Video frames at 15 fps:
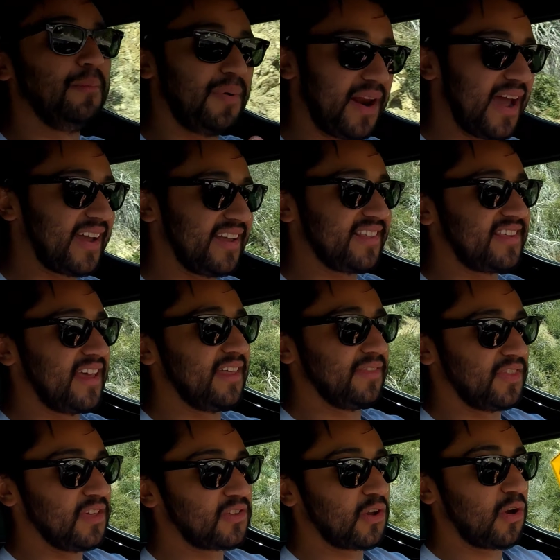but I can say
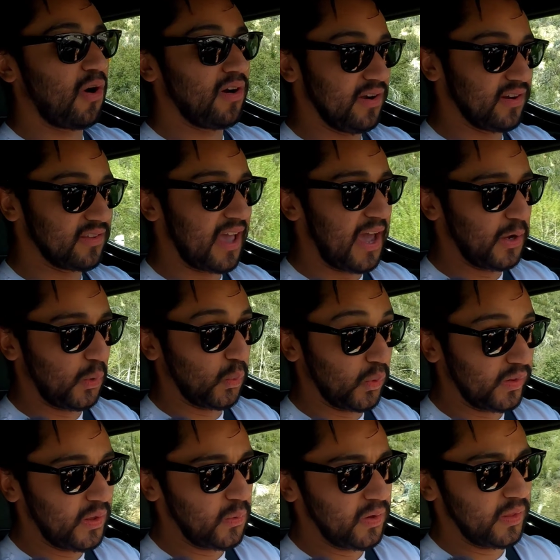that this car does handle
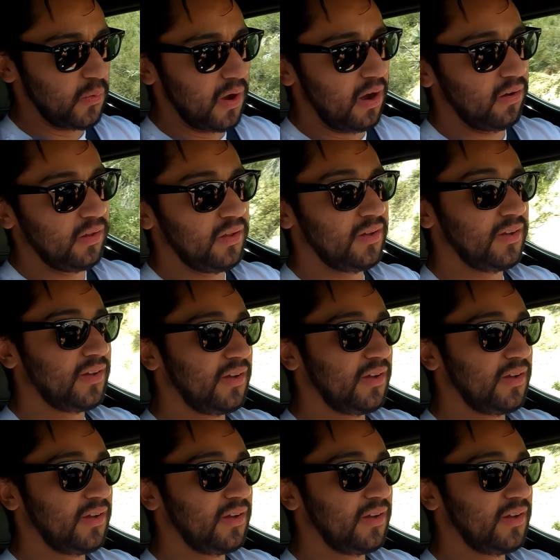really, really well.